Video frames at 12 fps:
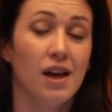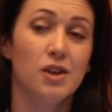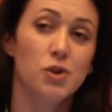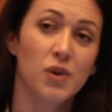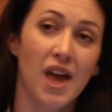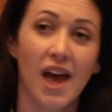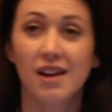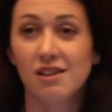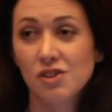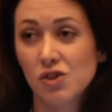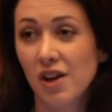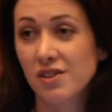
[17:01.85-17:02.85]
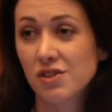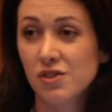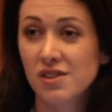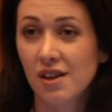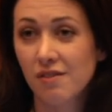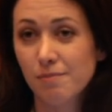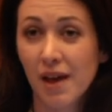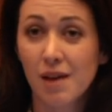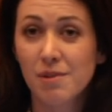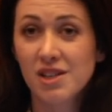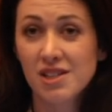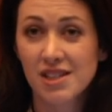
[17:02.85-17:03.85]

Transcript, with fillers: You can trust yourself maybe to